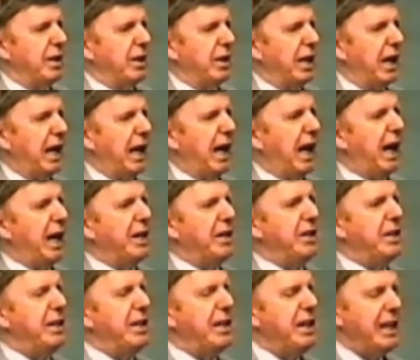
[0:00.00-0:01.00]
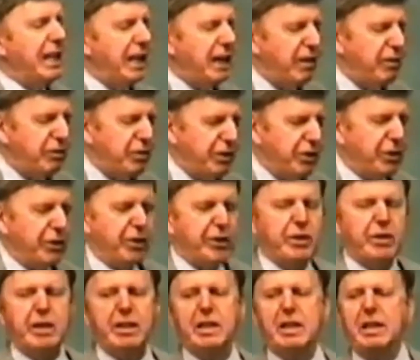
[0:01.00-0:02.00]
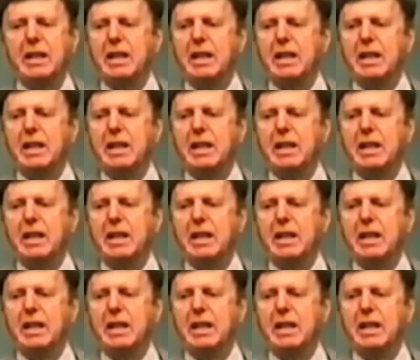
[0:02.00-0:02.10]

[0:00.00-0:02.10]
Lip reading: they are never,